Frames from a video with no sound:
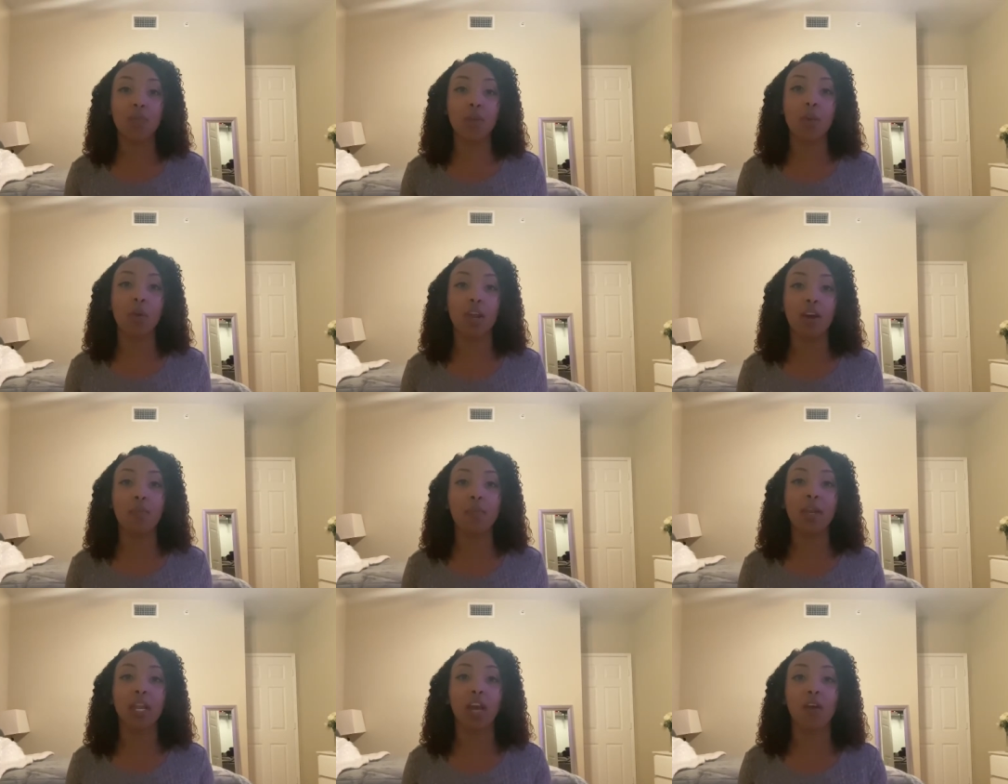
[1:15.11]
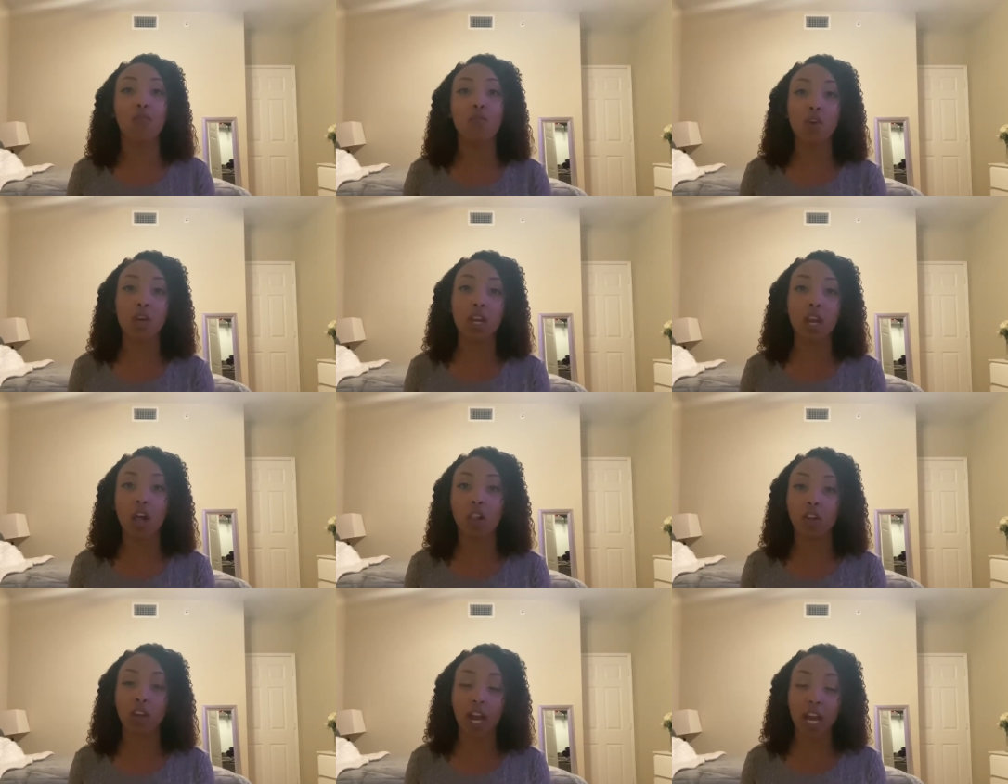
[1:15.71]
It would have been like
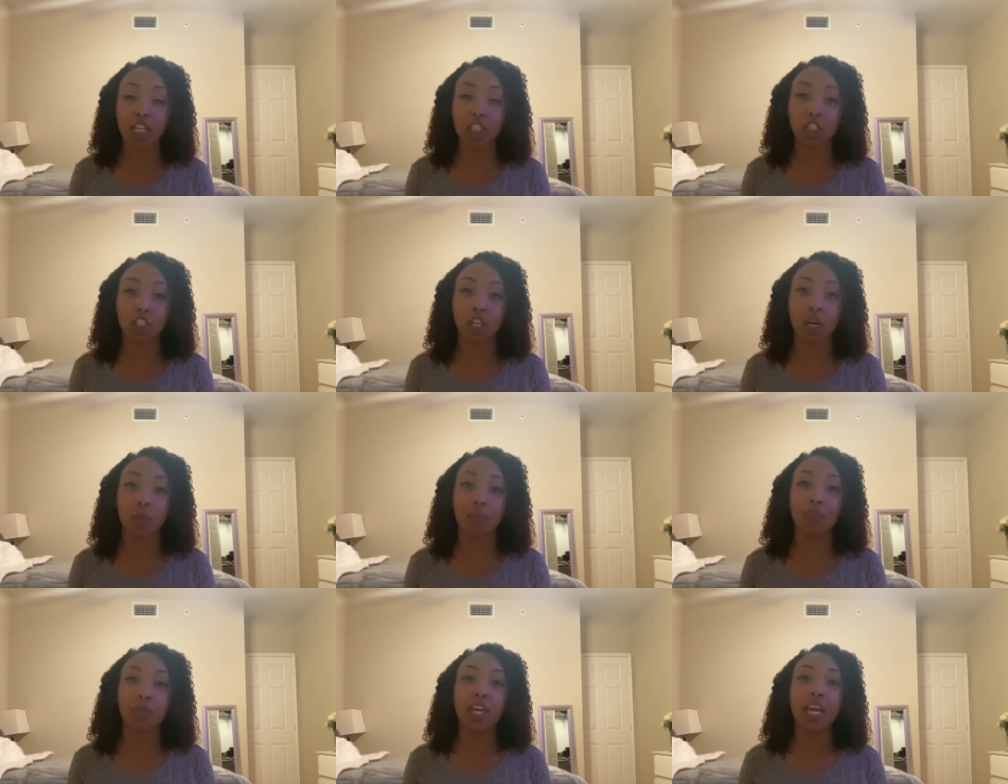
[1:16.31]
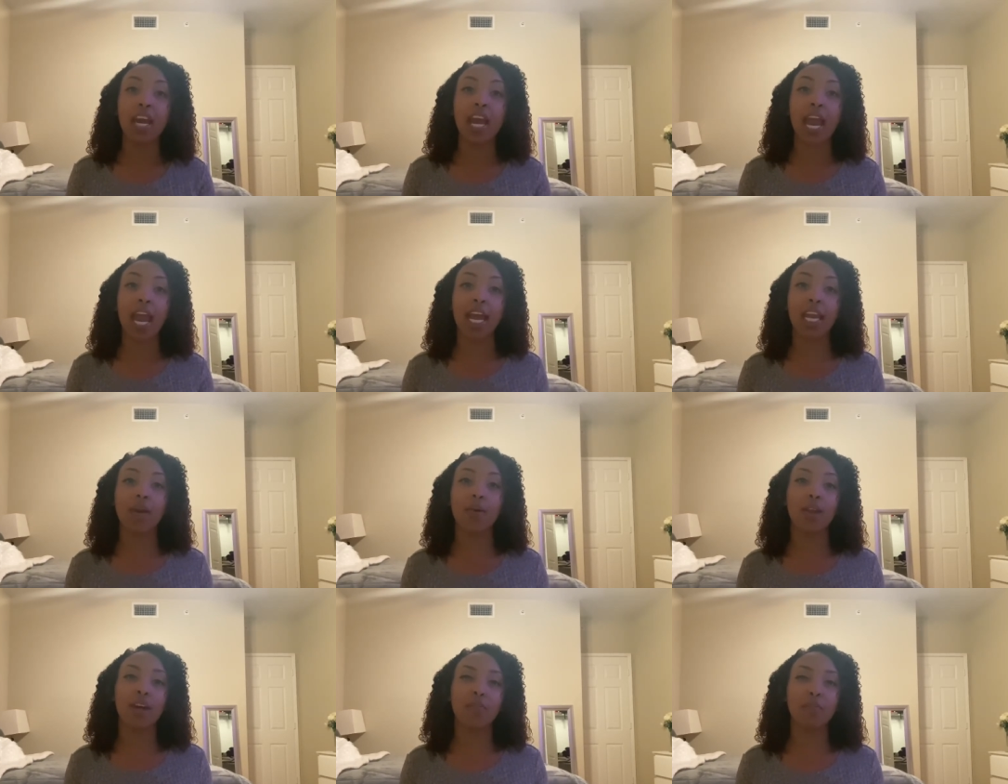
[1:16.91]
$40 extra and
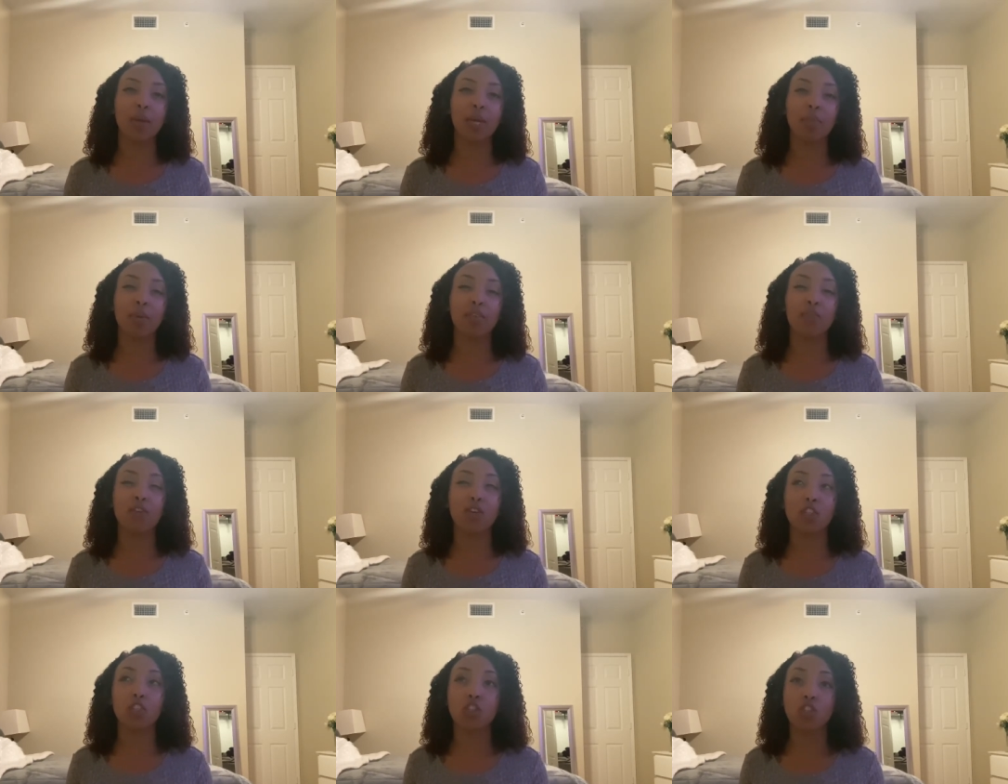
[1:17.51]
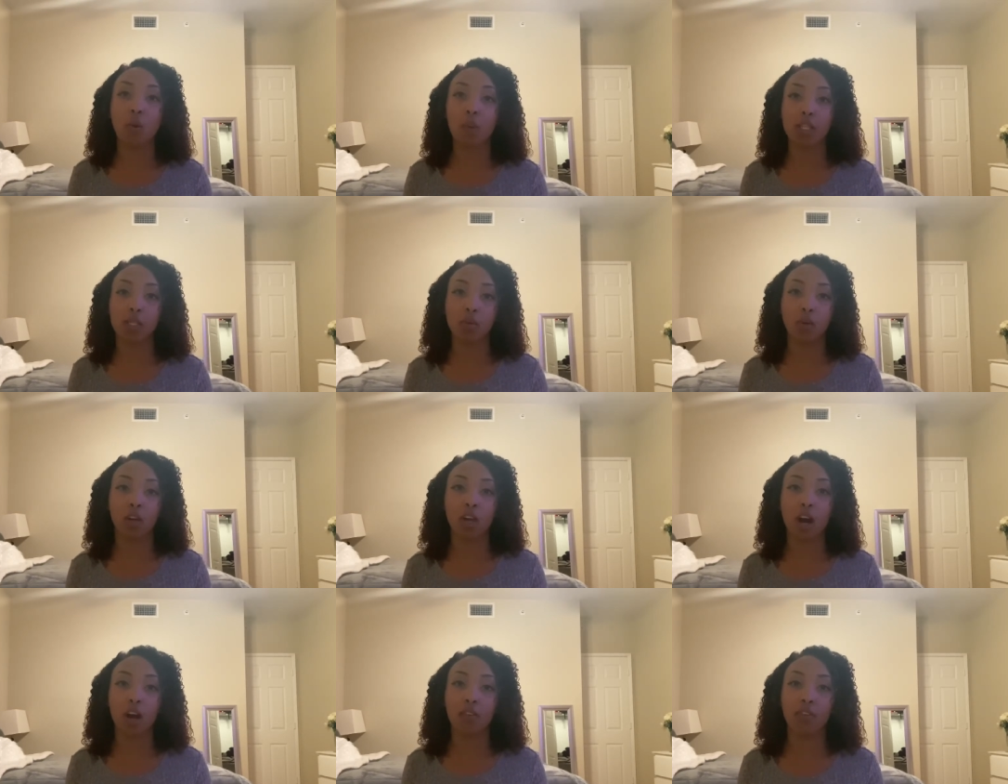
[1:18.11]
it would have made me feel so much more
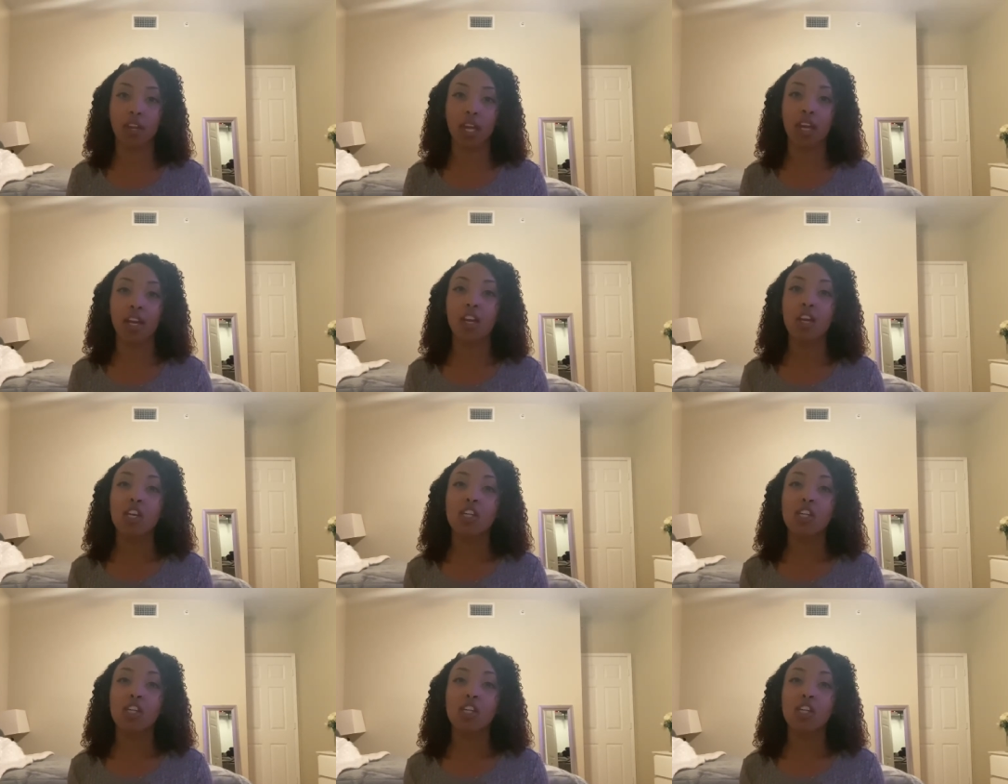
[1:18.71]
confident.